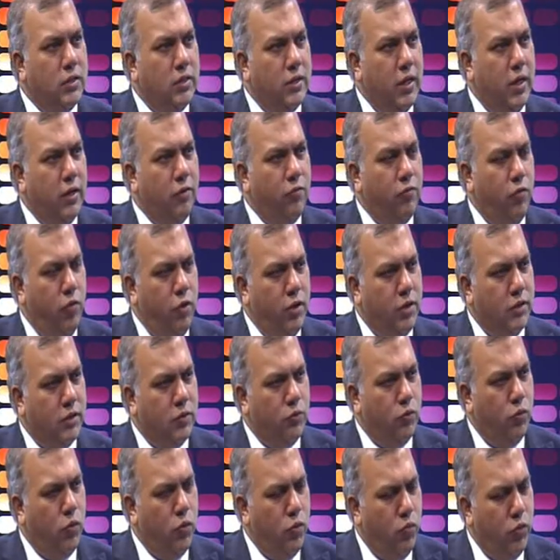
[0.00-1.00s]
signs for
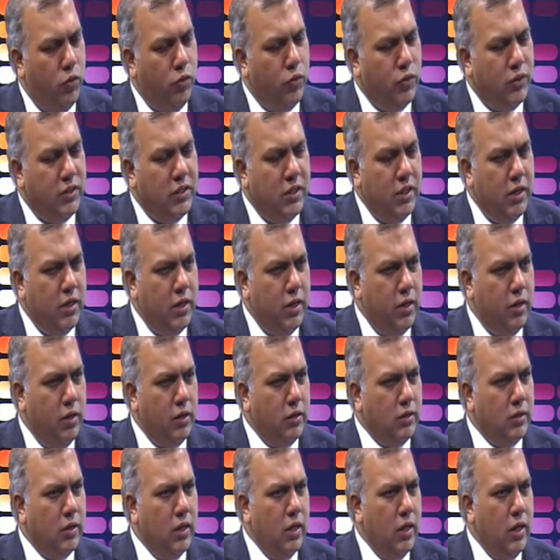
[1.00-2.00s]
us. What, what we see here
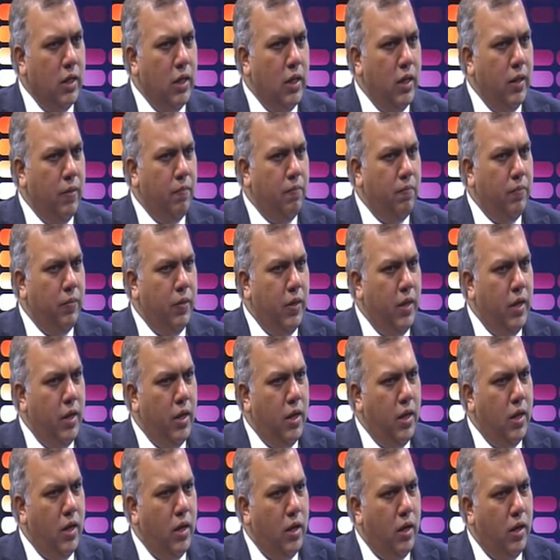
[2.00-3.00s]
is
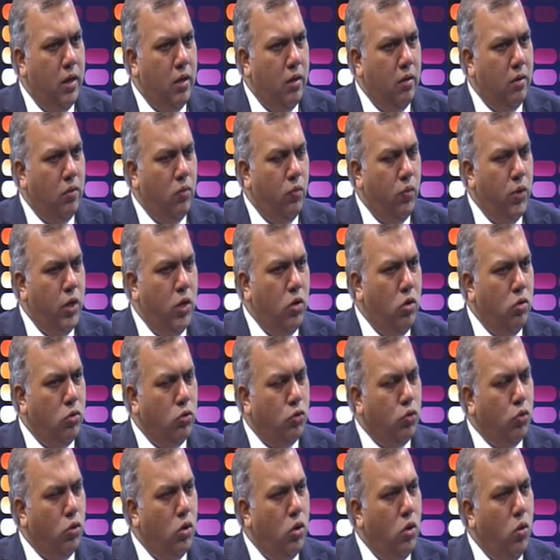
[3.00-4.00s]
they are, we are not
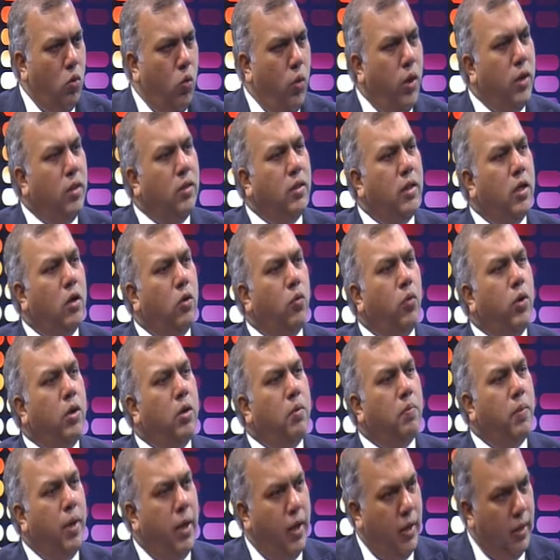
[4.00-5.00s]
sure when they are
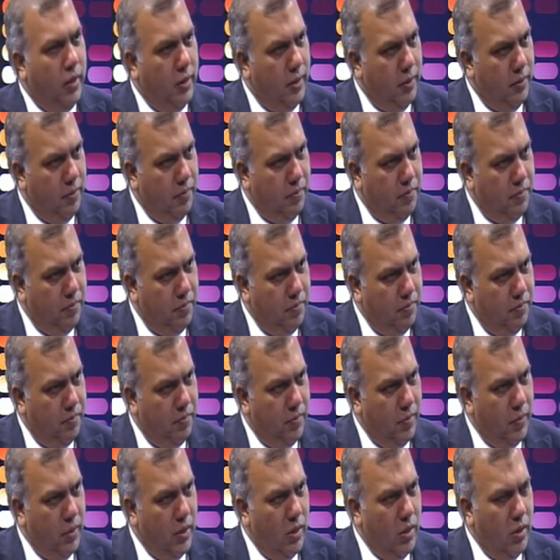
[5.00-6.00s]
going back, mm-hmm,
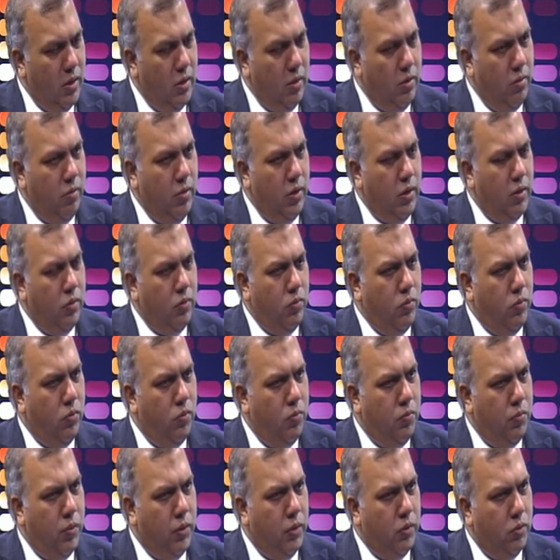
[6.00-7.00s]
mm-hmm, right?
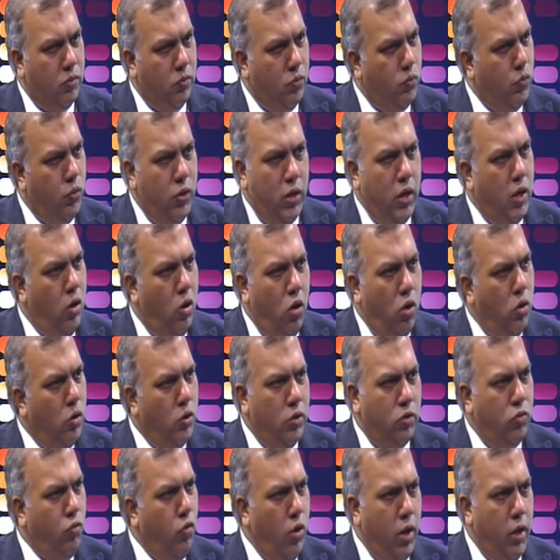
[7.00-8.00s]
But we are
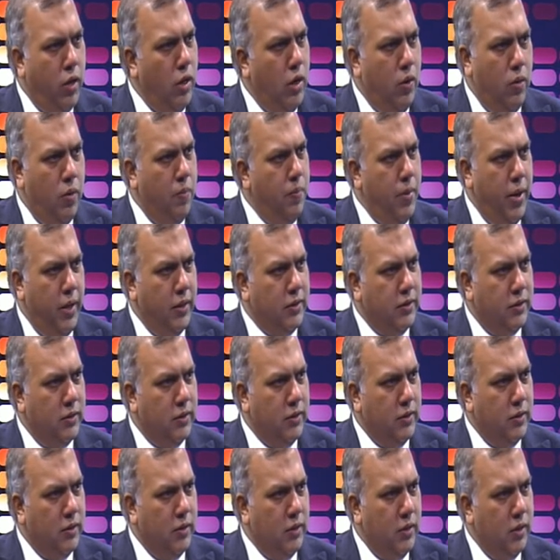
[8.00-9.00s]
all trying our
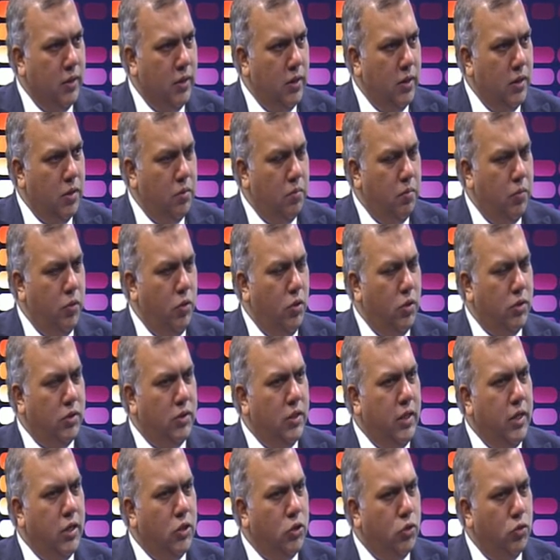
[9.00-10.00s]
best, right? Because
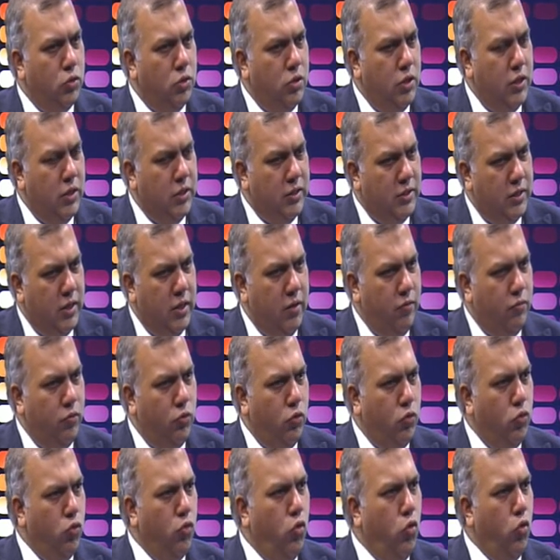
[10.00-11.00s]
they should
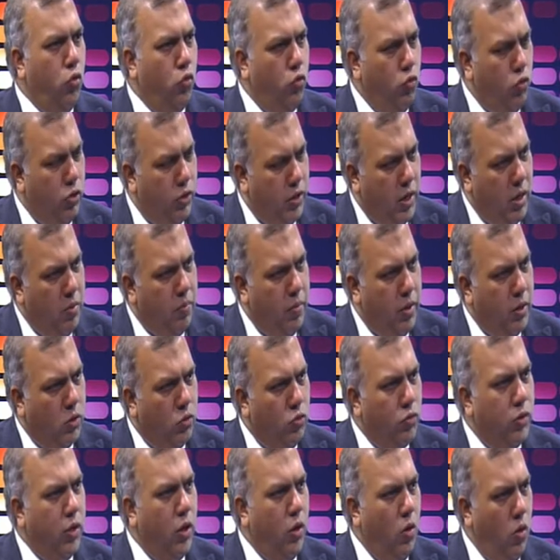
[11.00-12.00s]
deserve to go to return back
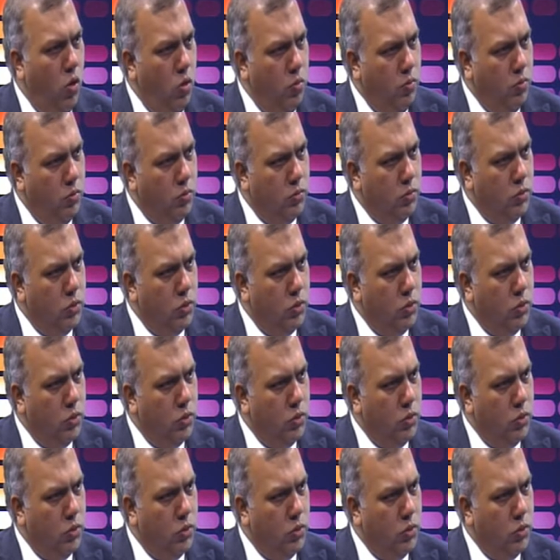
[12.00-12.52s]
to their home,